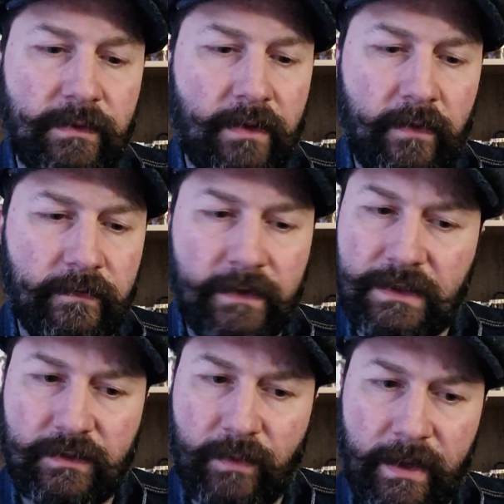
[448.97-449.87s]
with overly
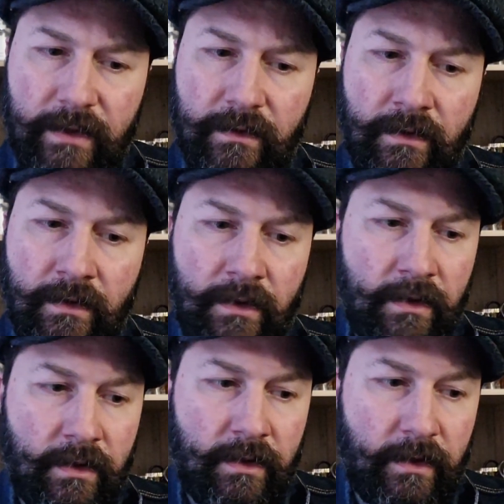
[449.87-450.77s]
sweet
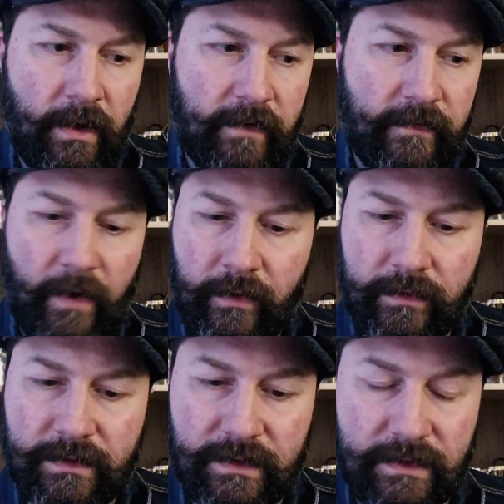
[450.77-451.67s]

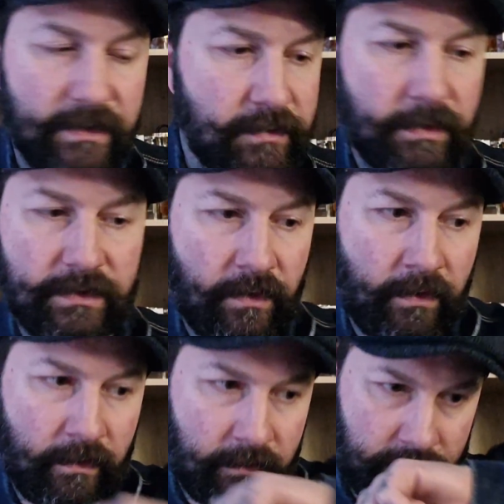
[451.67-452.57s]
fragrances, and this one's
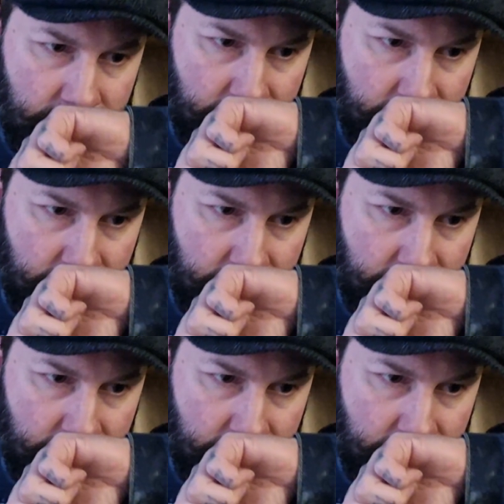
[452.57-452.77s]
not.